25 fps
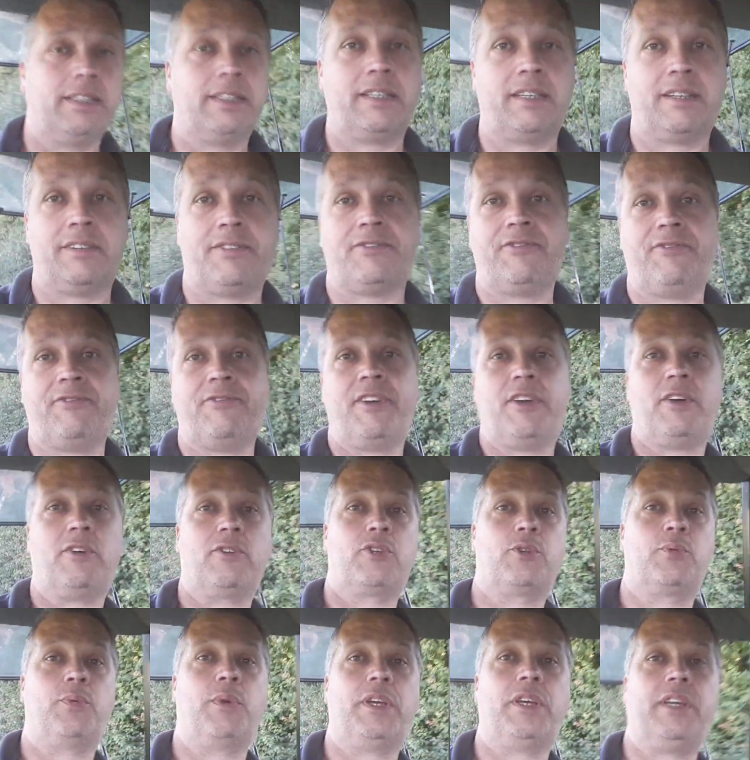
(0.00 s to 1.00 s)
the
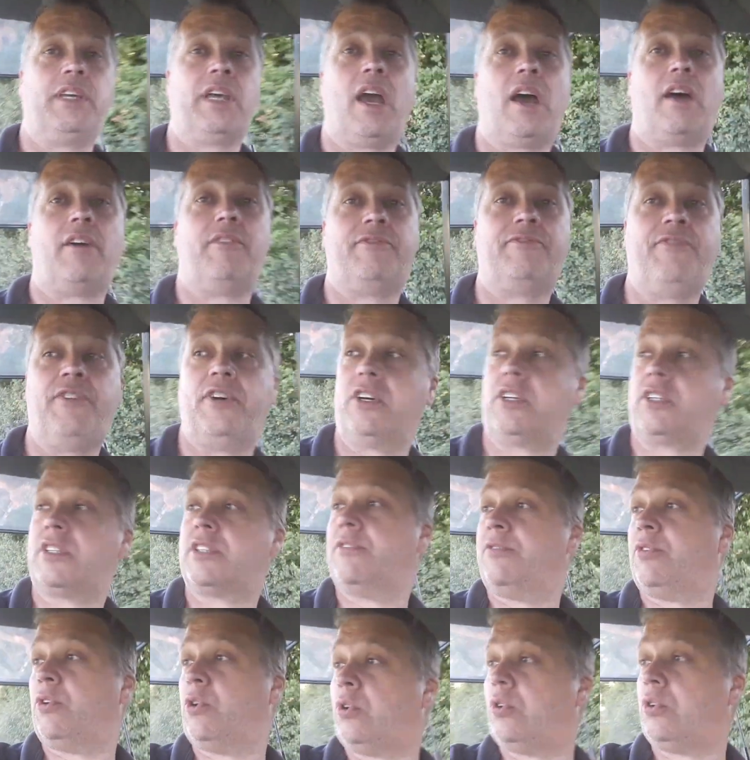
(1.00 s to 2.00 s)
fields we cut
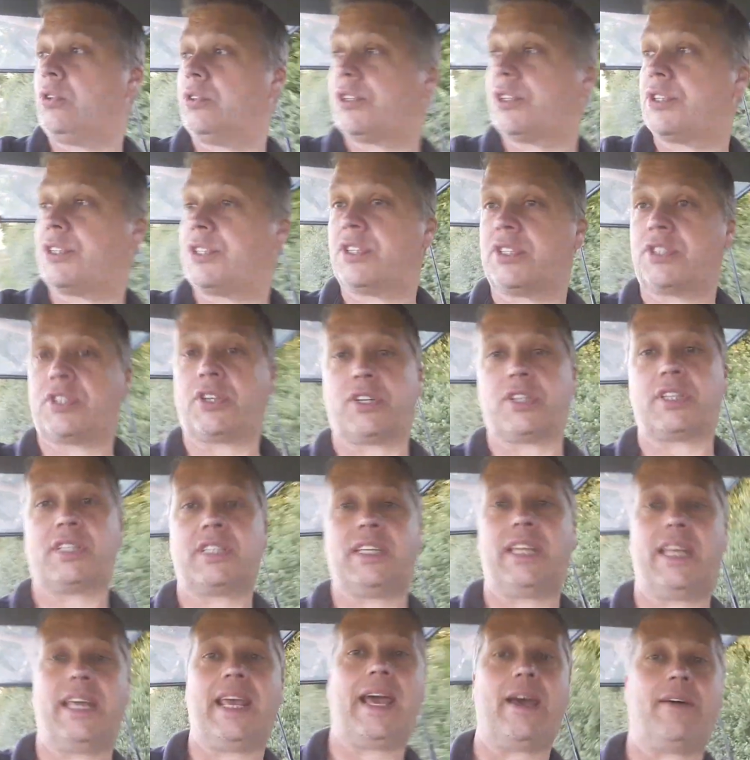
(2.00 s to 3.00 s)
first of all, just to sort of
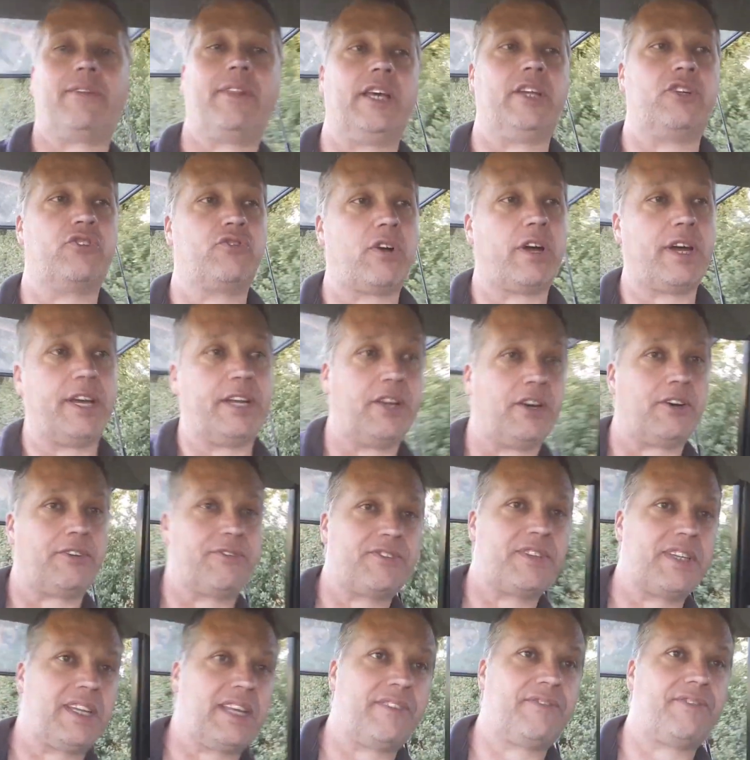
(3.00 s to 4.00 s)
see how they're drying
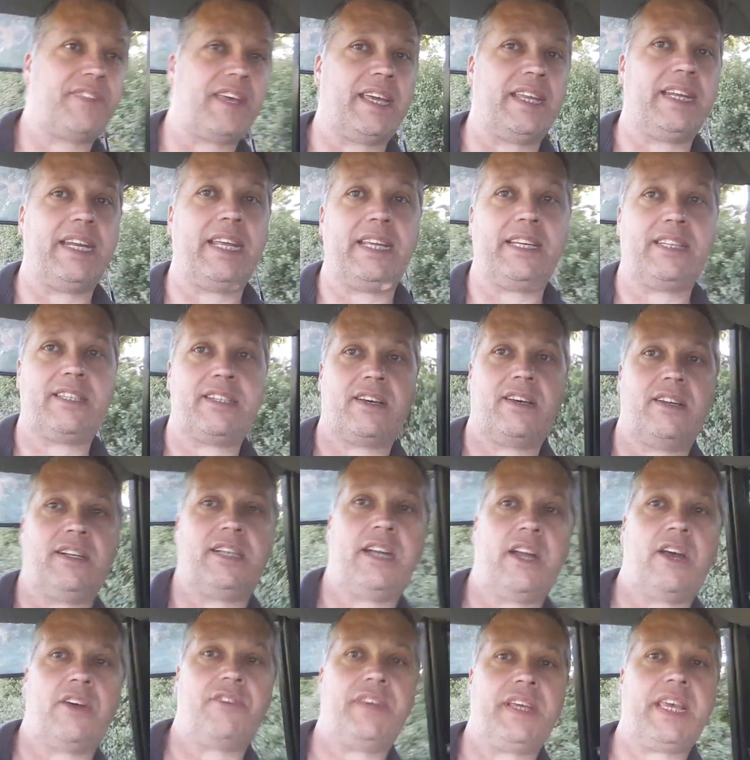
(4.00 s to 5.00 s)
off, see if they need
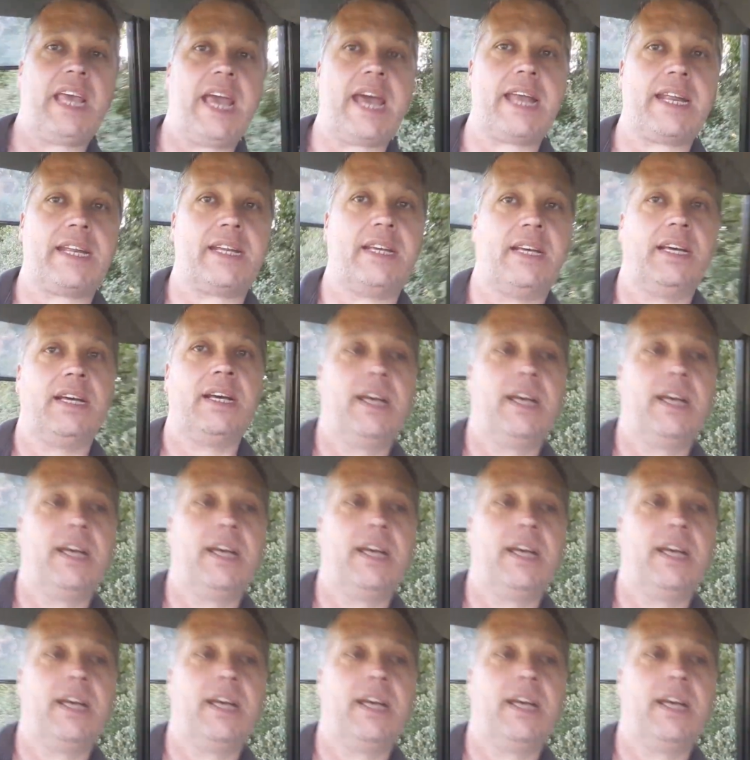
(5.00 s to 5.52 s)
turning over yet.